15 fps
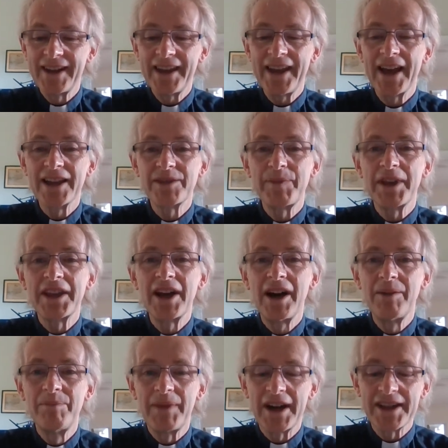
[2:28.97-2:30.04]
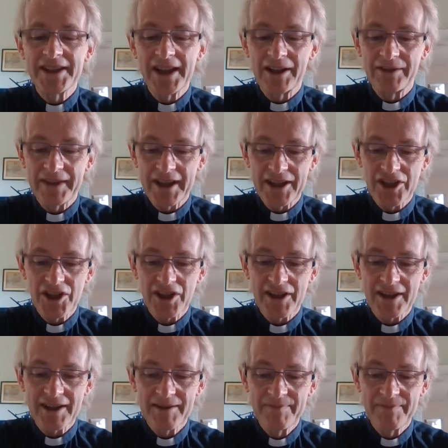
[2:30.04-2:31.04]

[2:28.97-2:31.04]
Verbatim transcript: He has become my salvation.